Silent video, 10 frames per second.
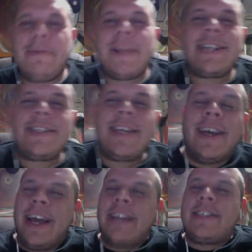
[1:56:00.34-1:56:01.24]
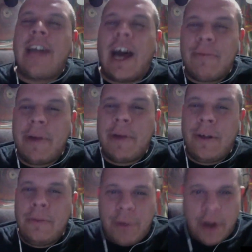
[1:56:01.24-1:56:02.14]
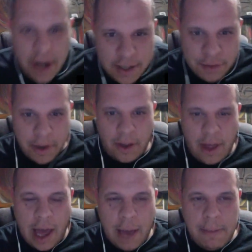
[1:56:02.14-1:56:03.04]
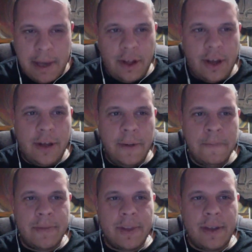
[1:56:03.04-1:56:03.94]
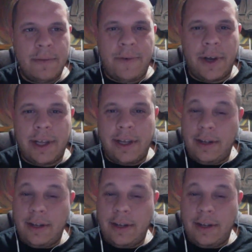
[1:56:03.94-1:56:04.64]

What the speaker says: that's the thing. It's not real, but it is real. I mean, look, fucking